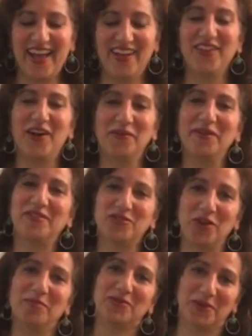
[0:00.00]
Along with
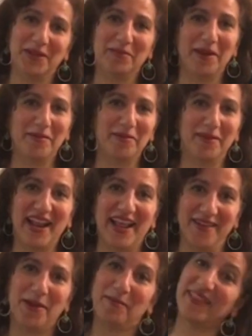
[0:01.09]
Trump toilet paper, but
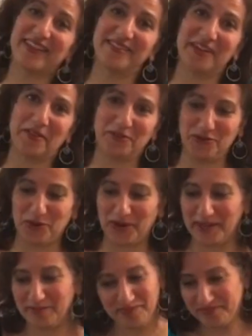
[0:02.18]
anyway, but that's another
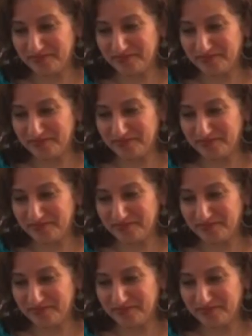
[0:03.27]
story.